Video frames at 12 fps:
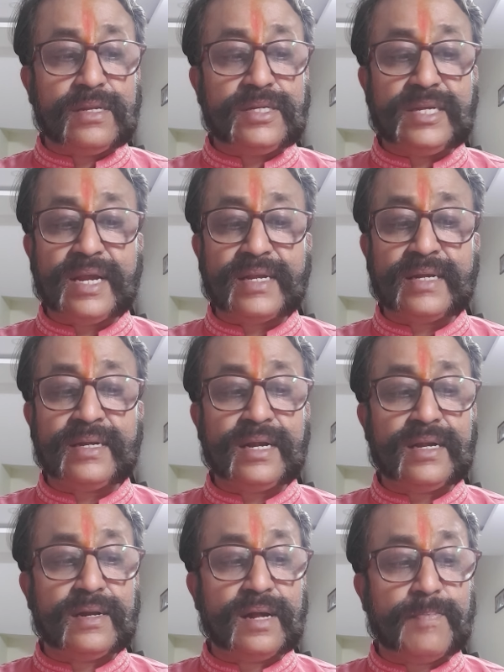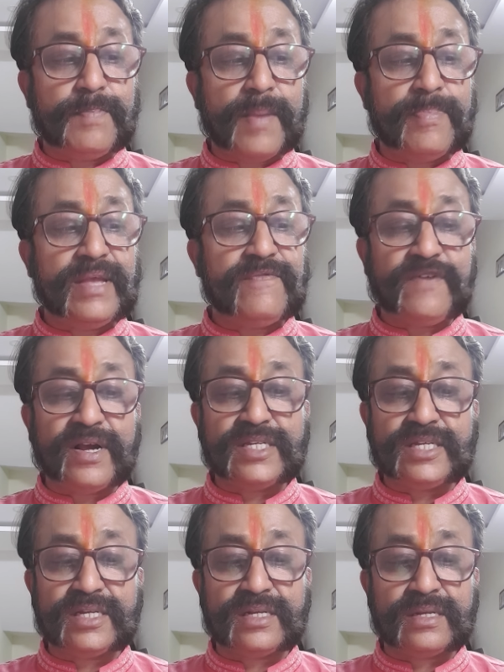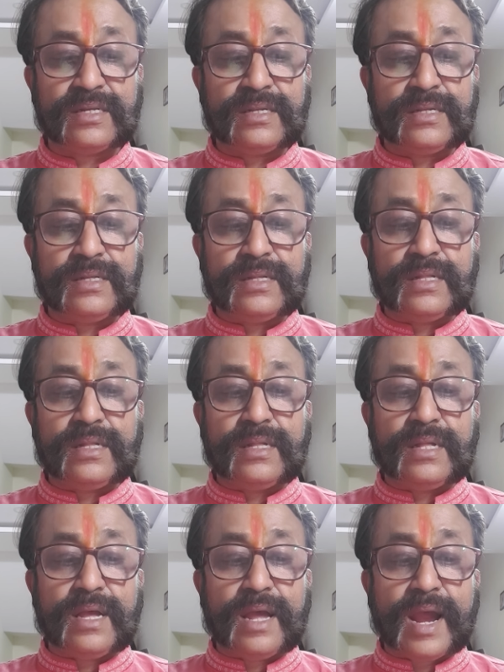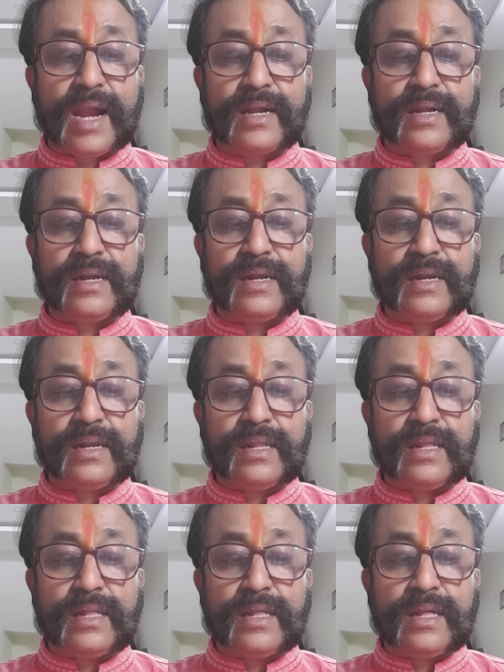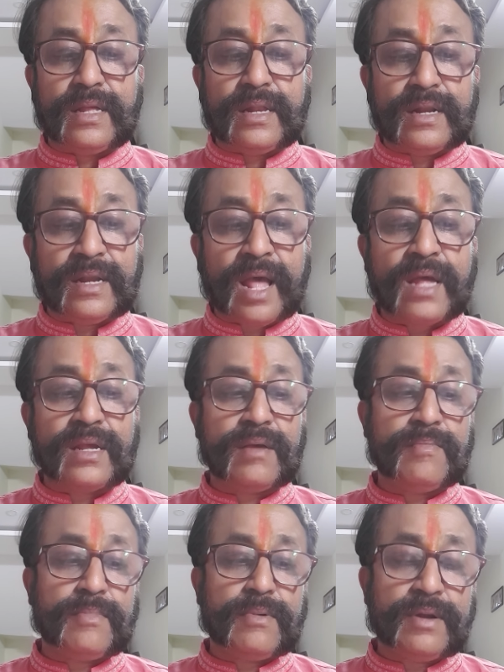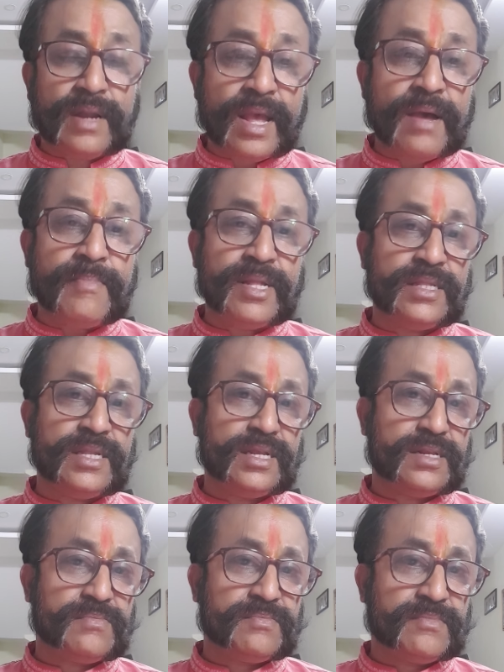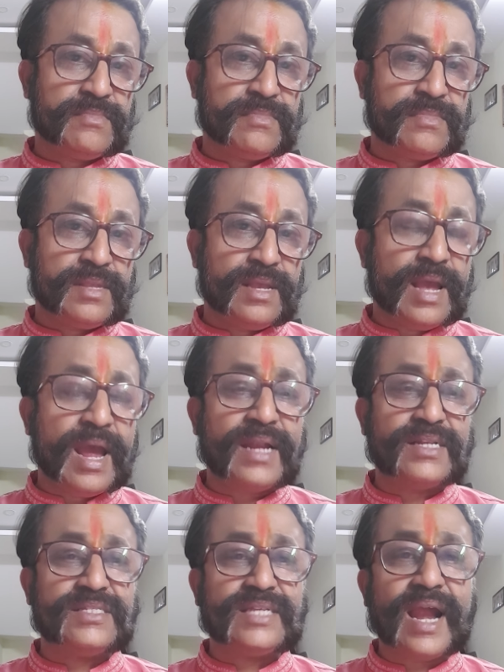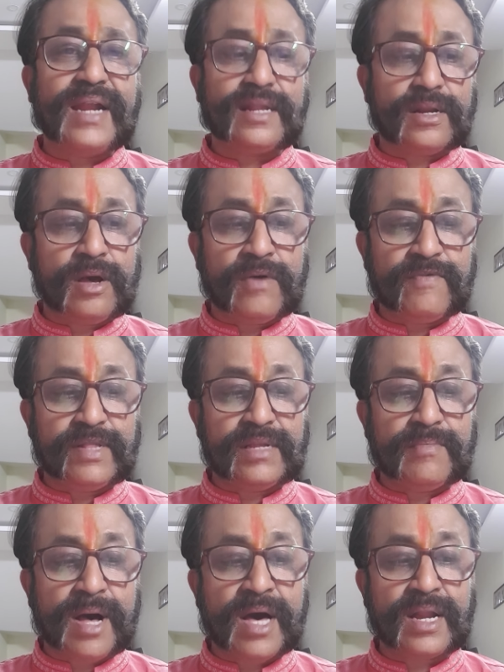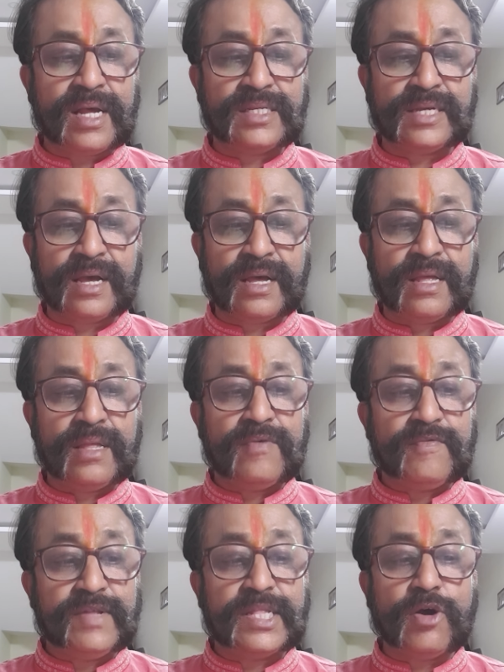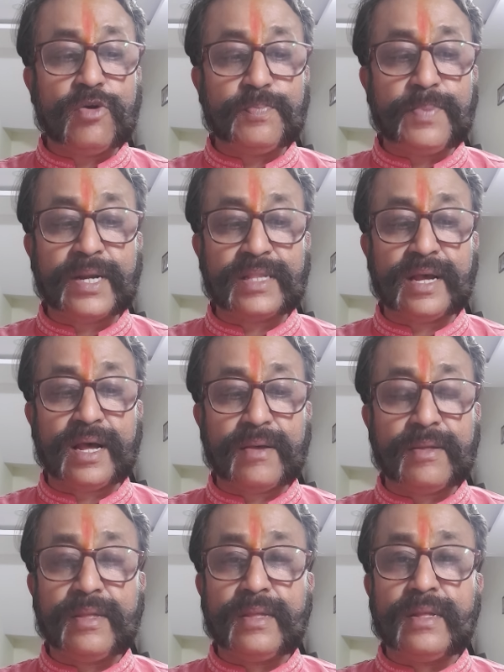she attended a public function at Naya Mandir and sat along with the Maharaja without parda,